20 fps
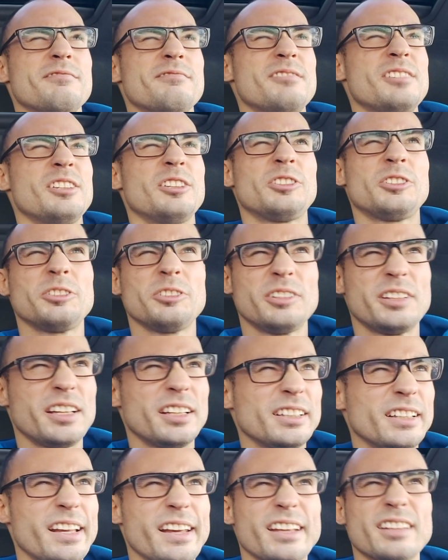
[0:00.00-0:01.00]

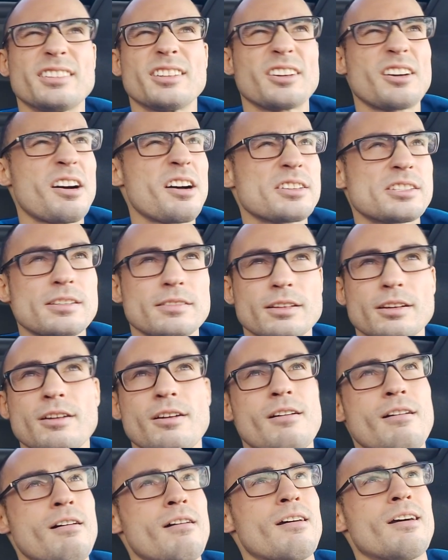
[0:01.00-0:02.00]
including like the cost of the
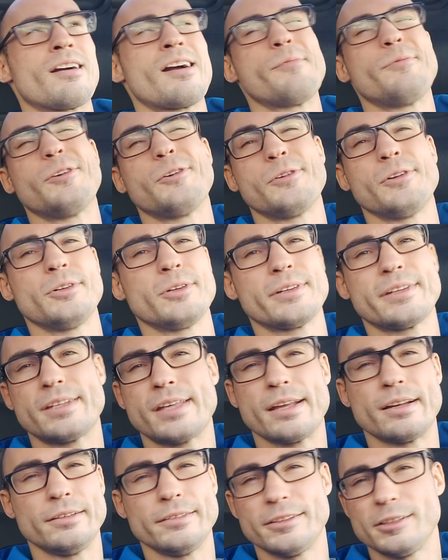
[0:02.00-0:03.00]
car, I know you'll
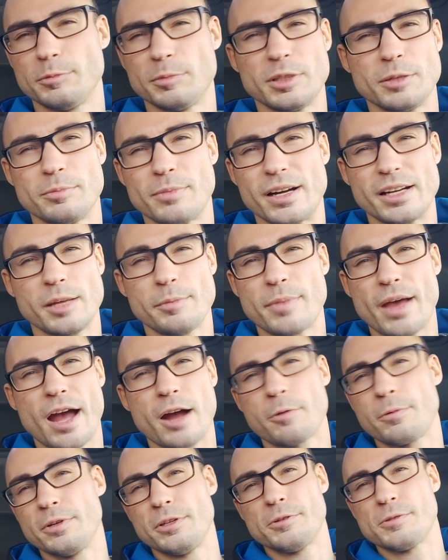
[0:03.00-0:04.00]
get a little bit of money
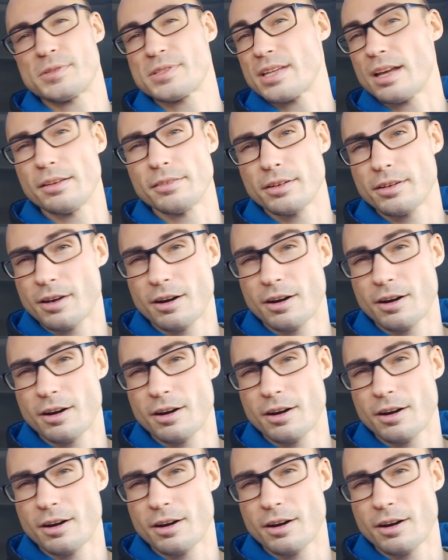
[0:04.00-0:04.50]
back when you sell the